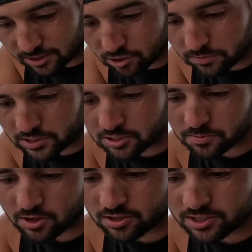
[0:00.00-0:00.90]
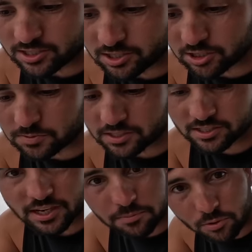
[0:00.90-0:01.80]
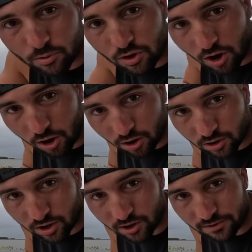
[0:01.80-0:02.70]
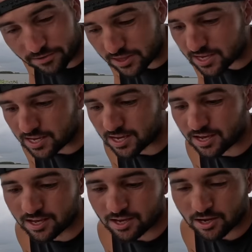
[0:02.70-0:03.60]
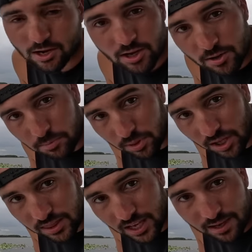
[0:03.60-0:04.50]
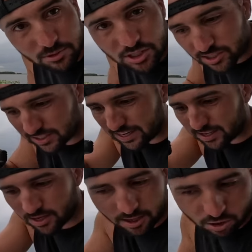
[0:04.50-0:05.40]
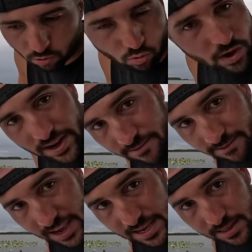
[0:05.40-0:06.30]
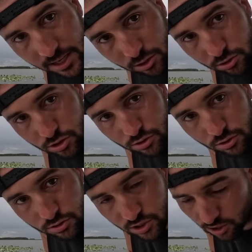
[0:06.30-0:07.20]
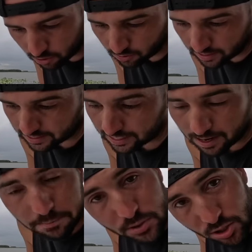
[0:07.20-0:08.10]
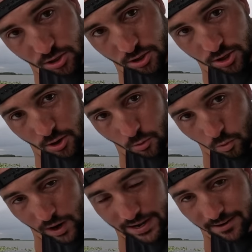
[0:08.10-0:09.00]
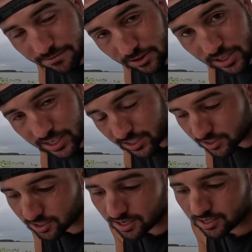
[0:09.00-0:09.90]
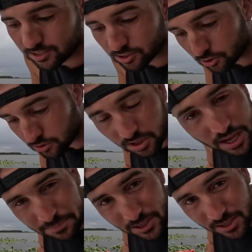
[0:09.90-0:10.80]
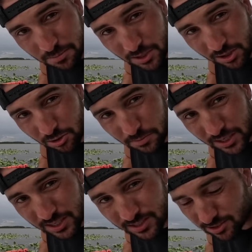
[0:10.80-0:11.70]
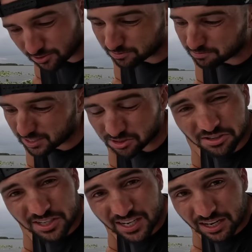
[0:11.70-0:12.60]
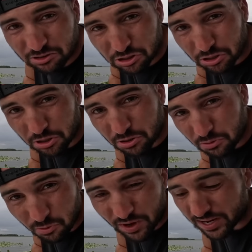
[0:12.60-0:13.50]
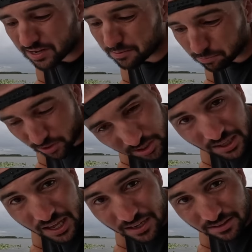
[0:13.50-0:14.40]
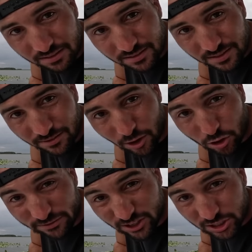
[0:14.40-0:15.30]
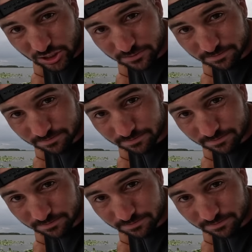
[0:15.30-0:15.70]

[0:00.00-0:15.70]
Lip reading: a little bit smaller just because I pulled all of the bloodline, which is like the red vein that goes through. So I've got pure white fillets. So tilapia can be a little muddy, so make sure to get out your red bloodline of all your fish.